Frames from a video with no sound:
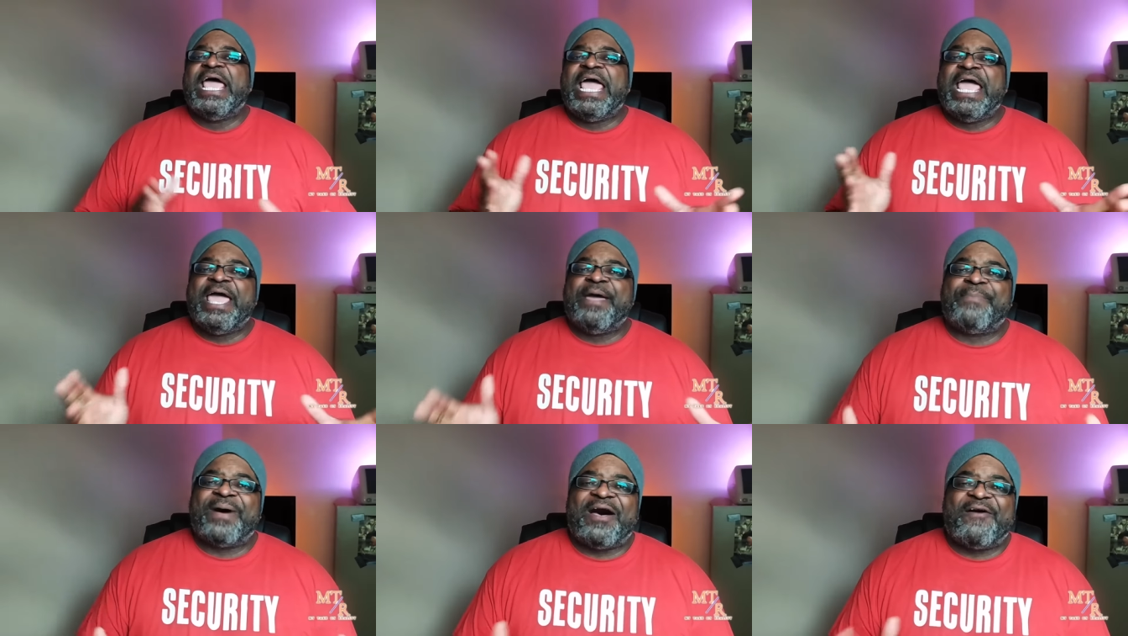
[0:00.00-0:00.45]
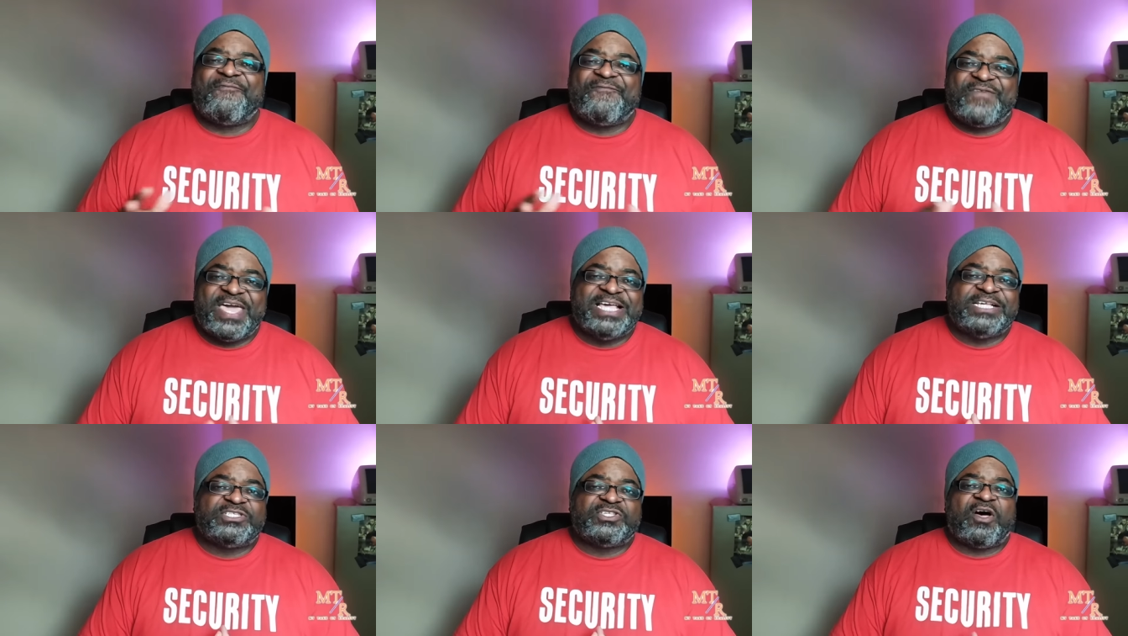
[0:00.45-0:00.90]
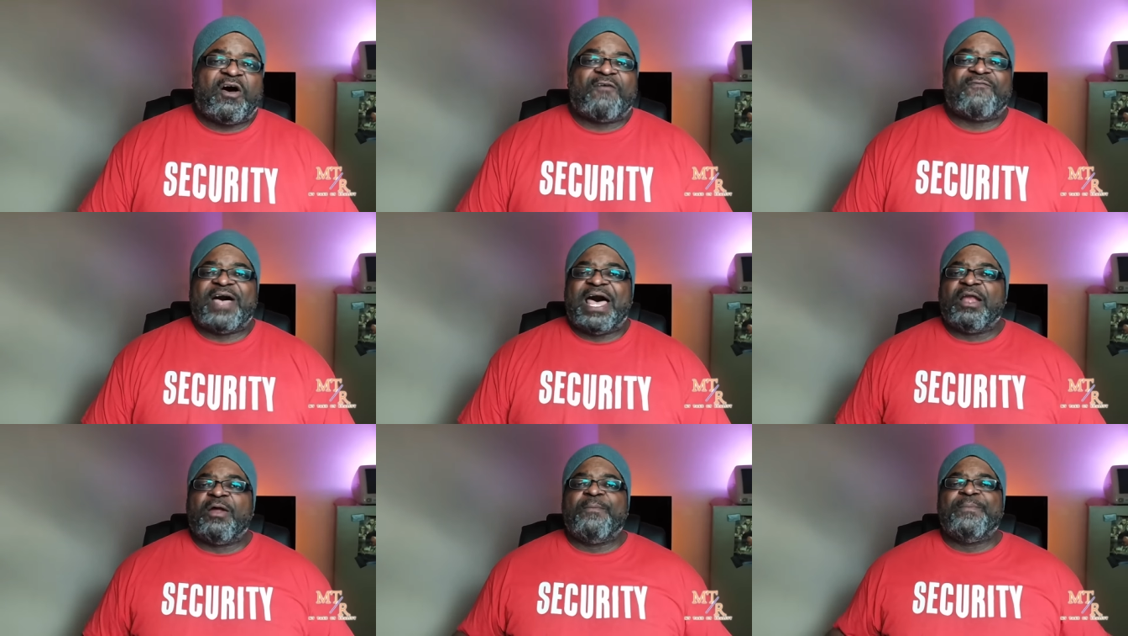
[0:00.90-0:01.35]
And by face off,
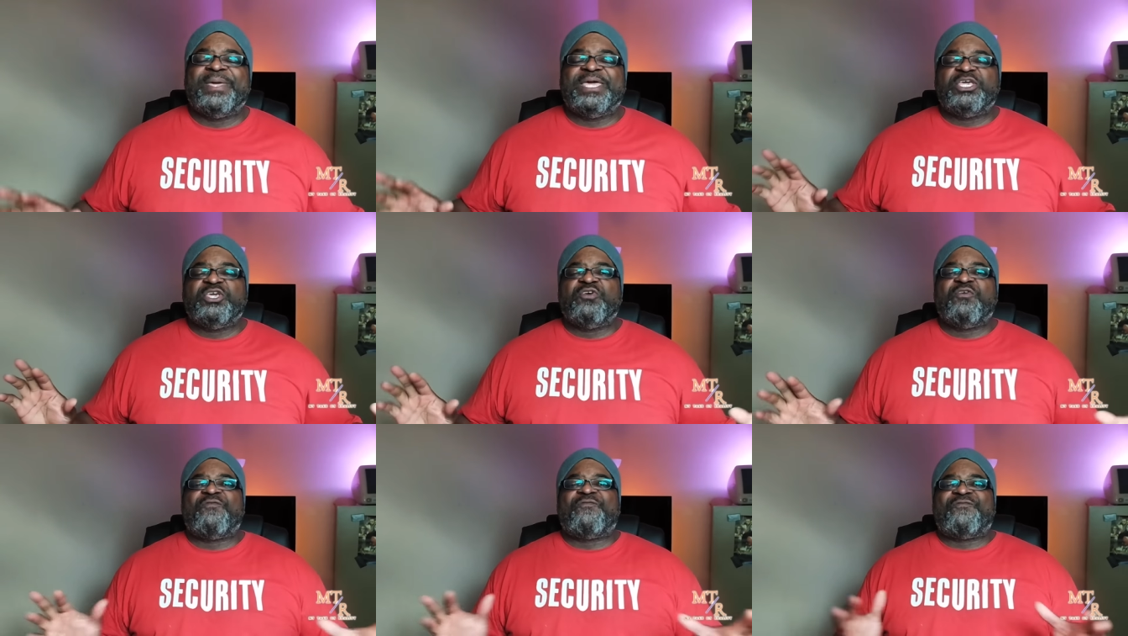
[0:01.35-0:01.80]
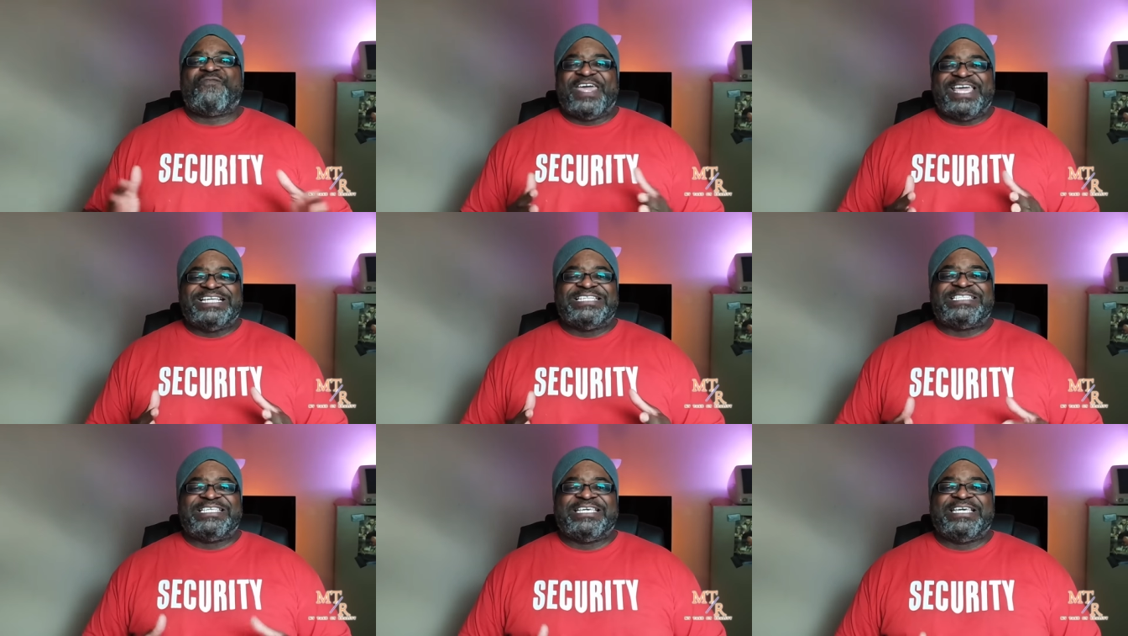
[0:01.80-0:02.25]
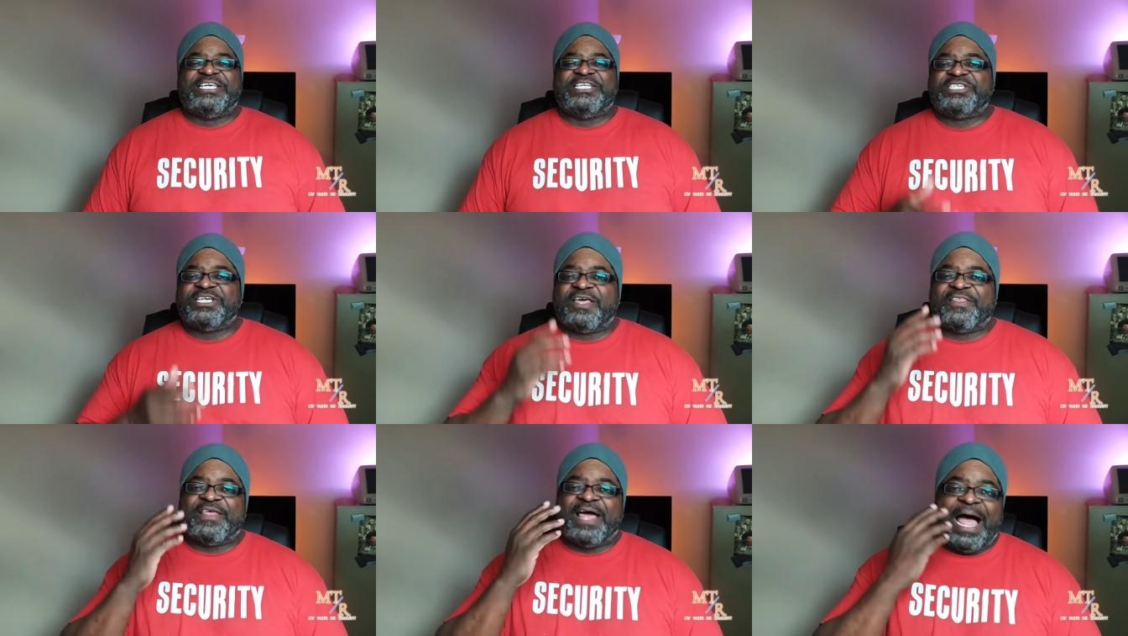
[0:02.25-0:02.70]
I don't mean you facing each other.